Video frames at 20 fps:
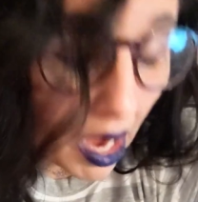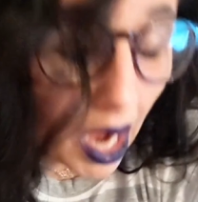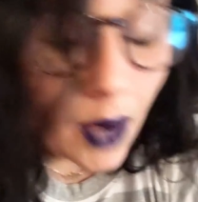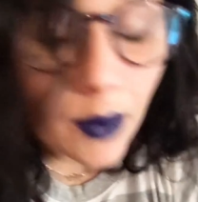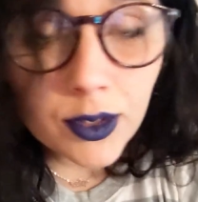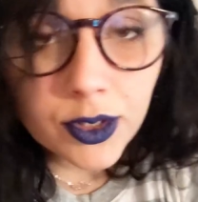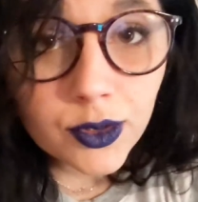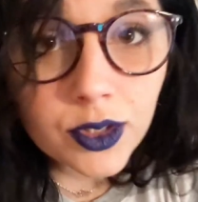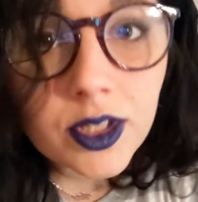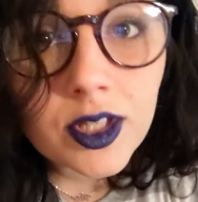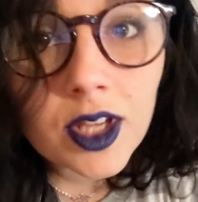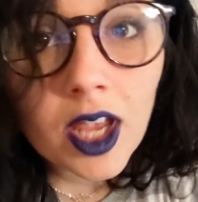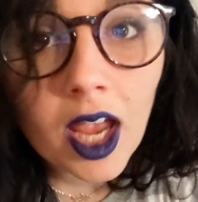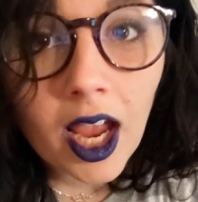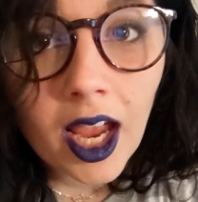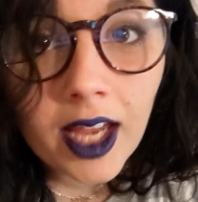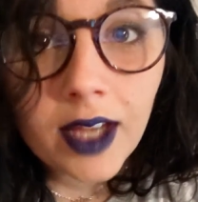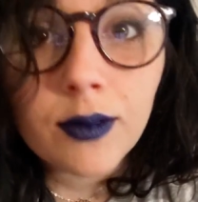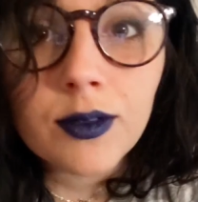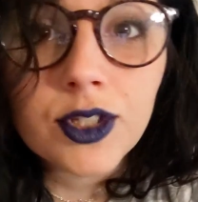I was
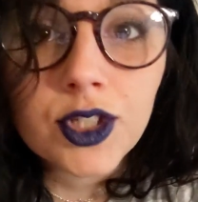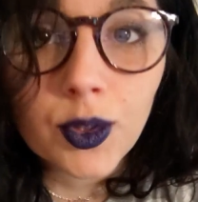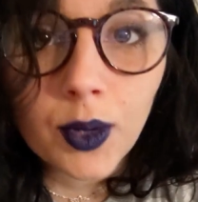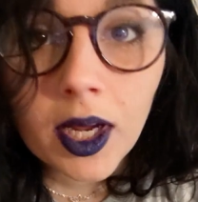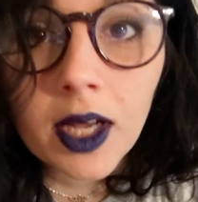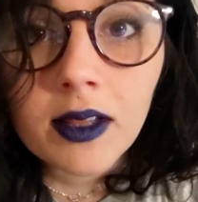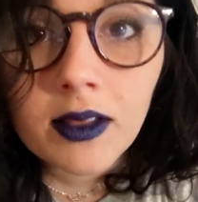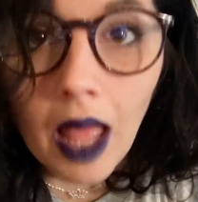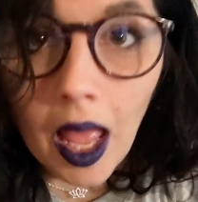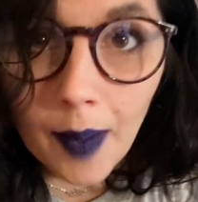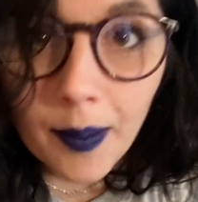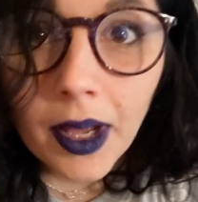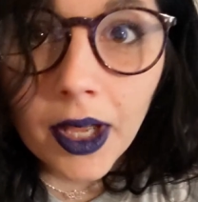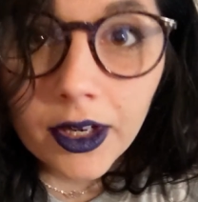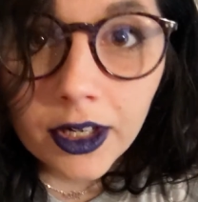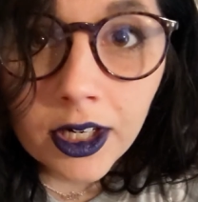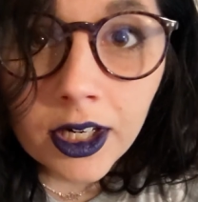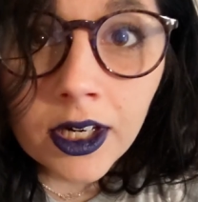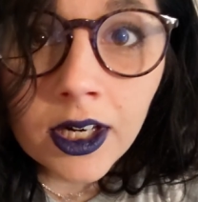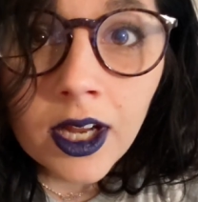doing a lot
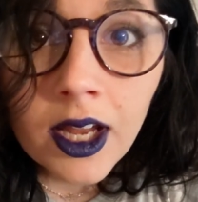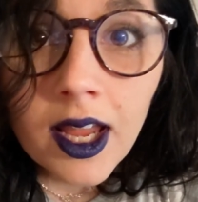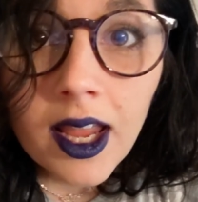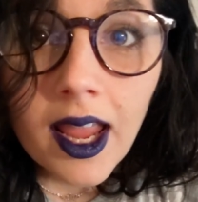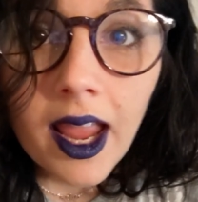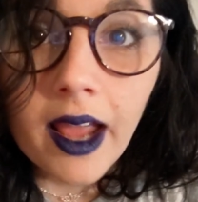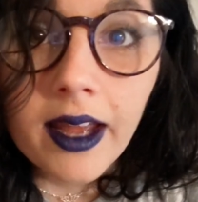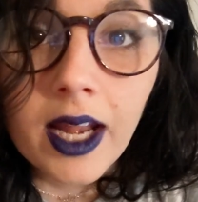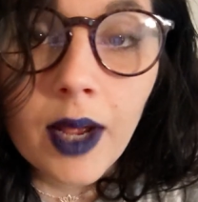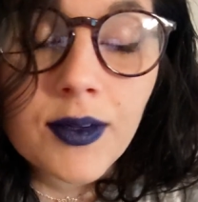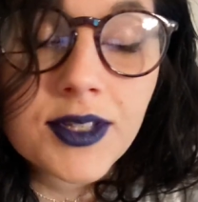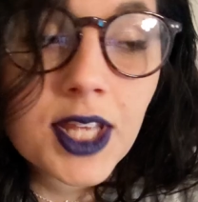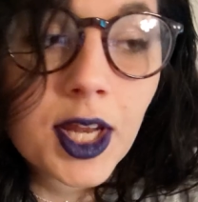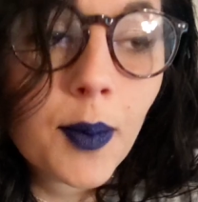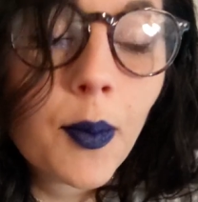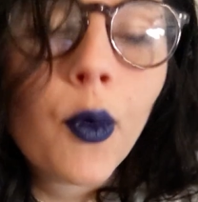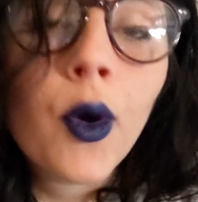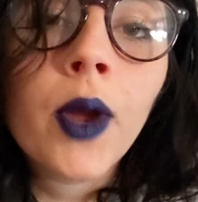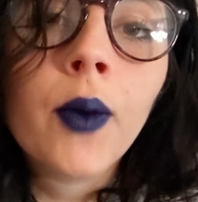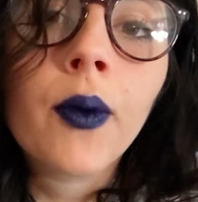better, and I was
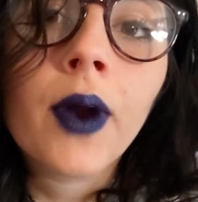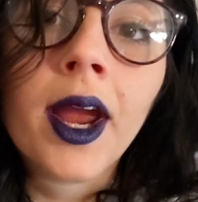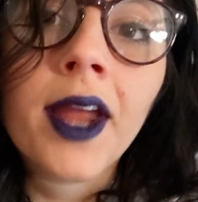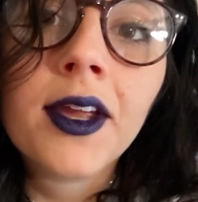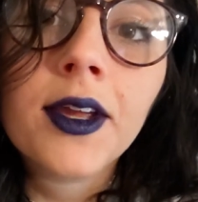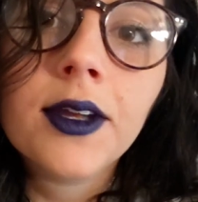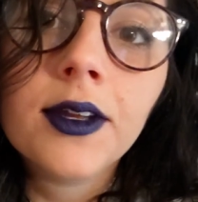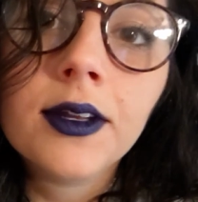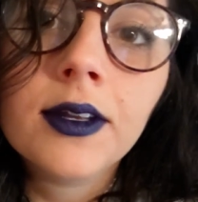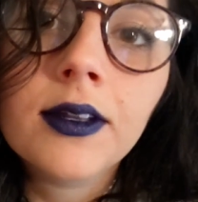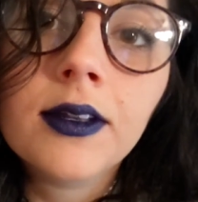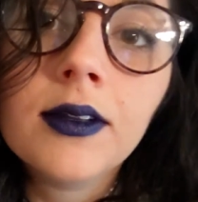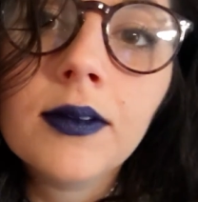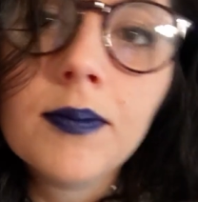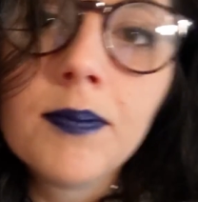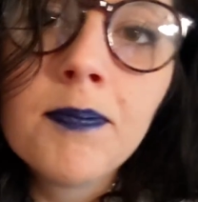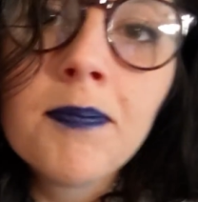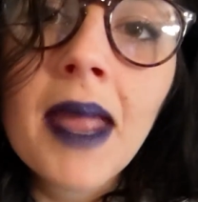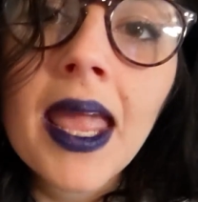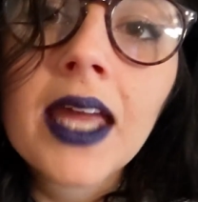at a point where I could
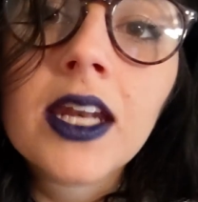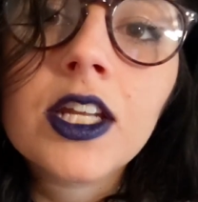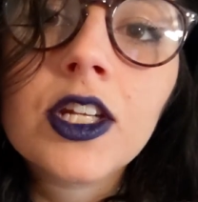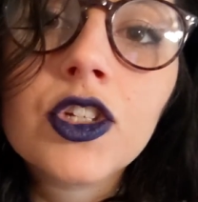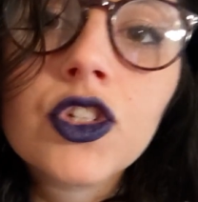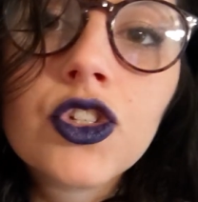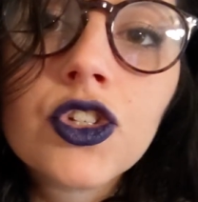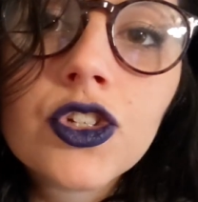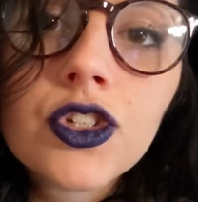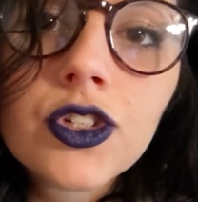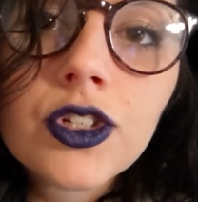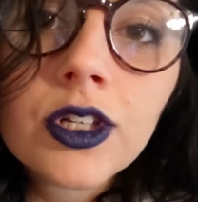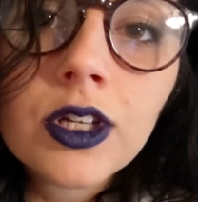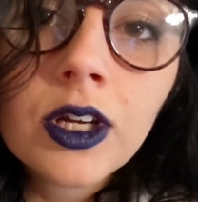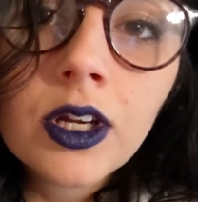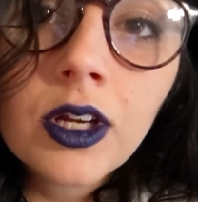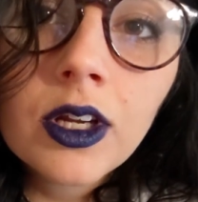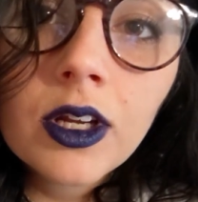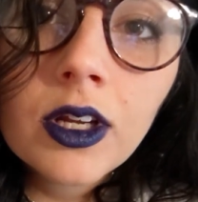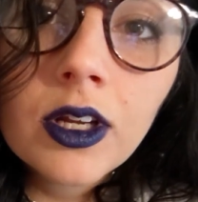manage